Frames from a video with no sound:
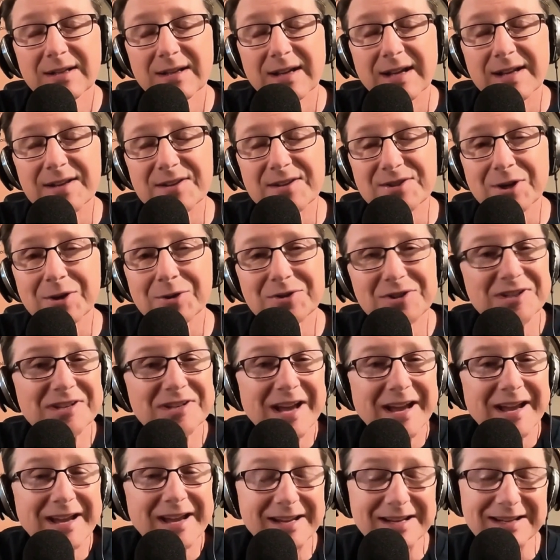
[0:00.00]
And so
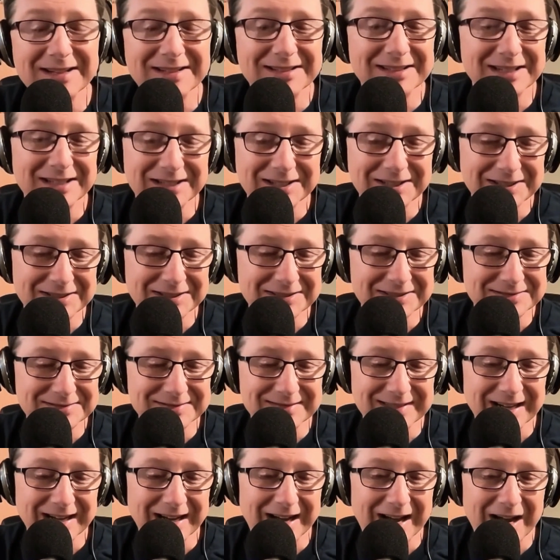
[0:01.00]
today,
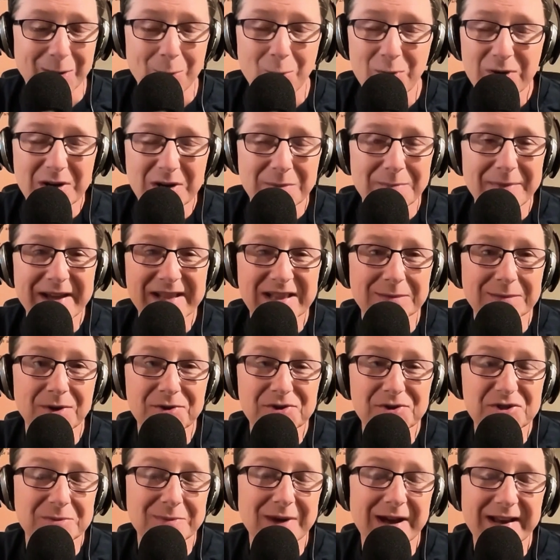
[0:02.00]
I want to make the
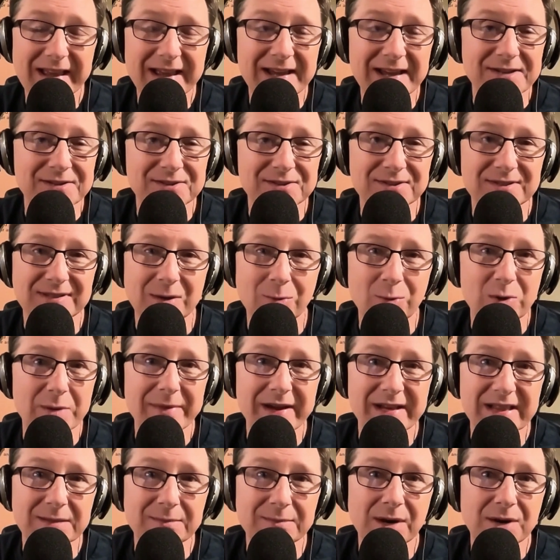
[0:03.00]
most of my days. I want to
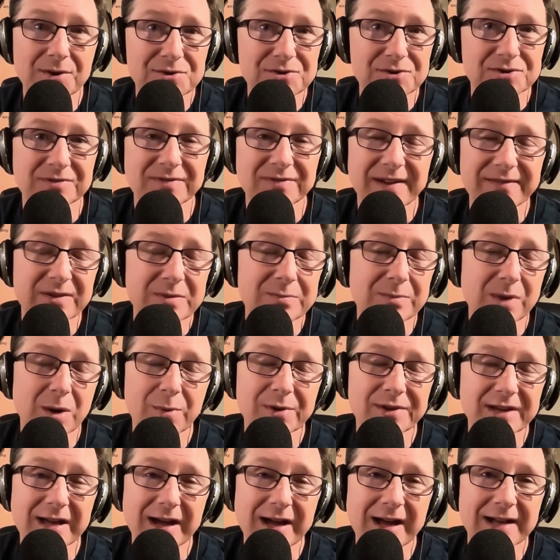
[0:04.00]
make the most of every
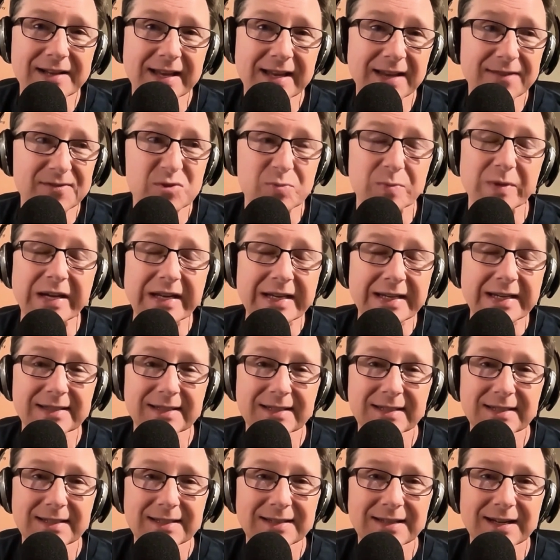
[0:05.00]
moment that God gives me,
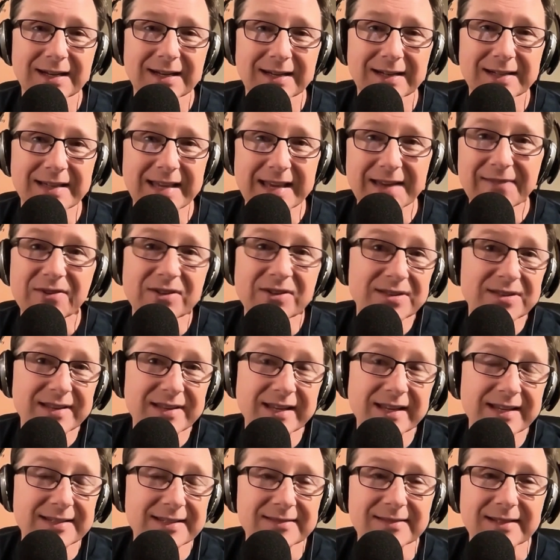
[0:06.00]
given
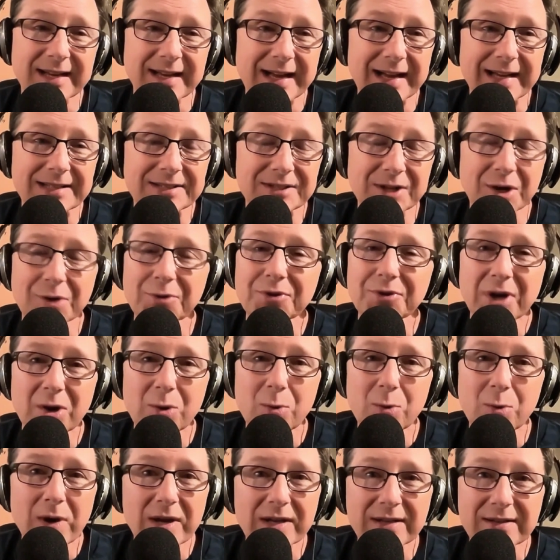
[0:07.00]
that I don't
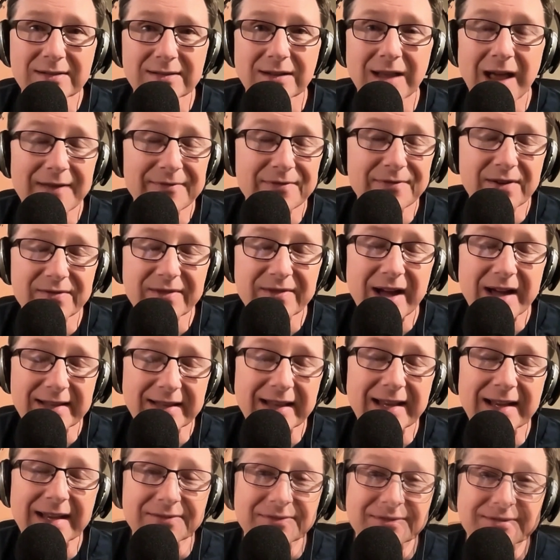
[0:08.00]
know what life I've got
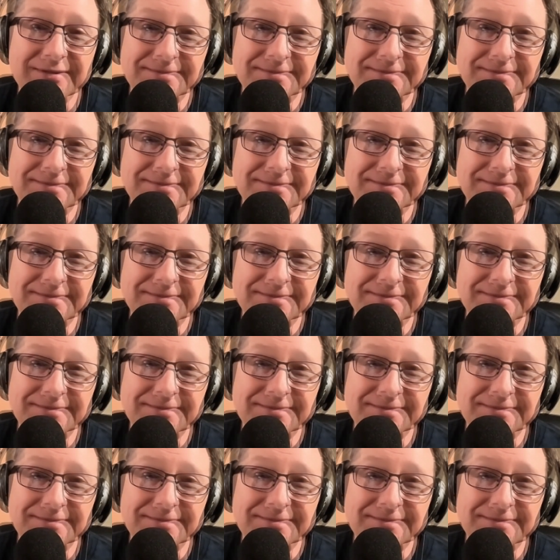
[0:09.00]
left.